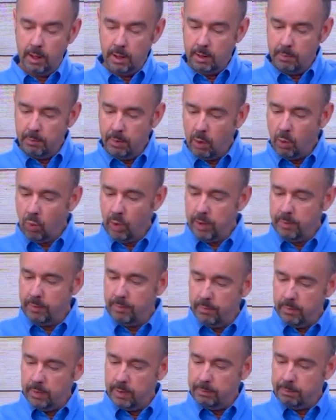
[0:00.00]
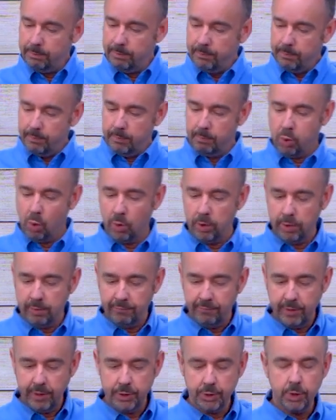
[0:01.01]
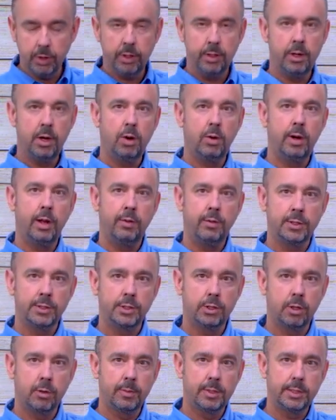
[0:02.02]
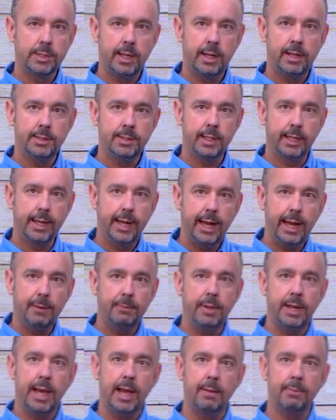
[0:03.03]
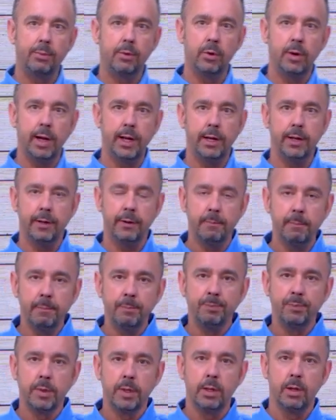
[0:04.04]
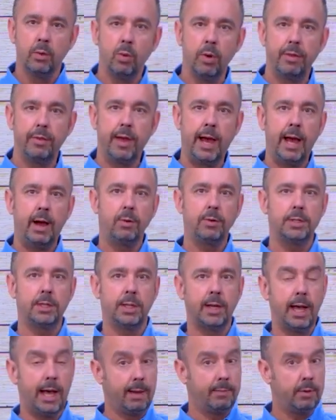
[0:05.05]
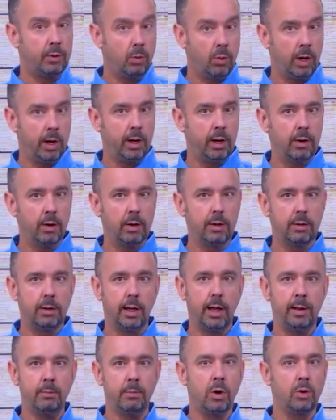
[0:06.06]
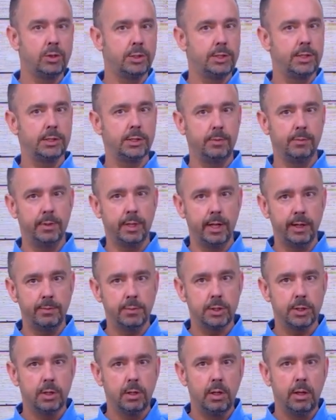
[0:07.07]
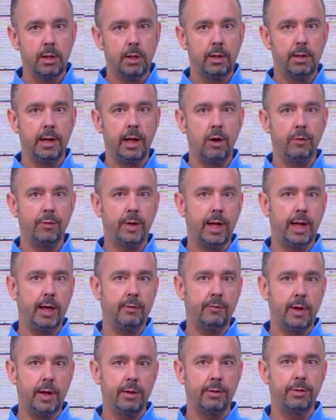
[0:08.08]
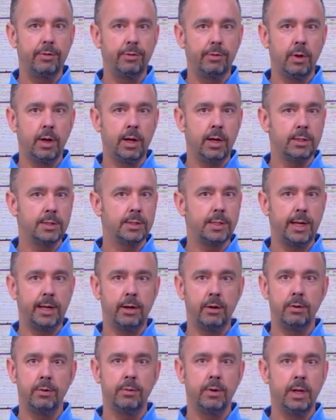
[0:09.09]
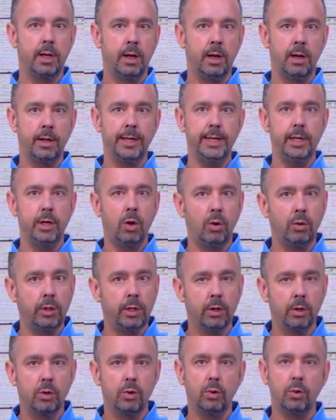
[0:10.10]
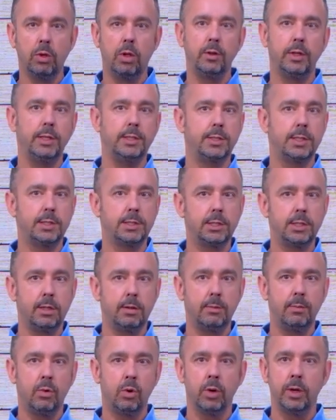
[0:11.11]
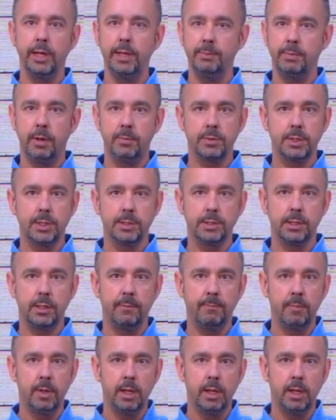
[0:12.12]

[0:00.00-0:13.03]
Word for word: But one important feature to note on this thermostat is it can be operated without a common wire on most system types. Now if you have a uh, standard uh, heat only or cool only system or heat pump system,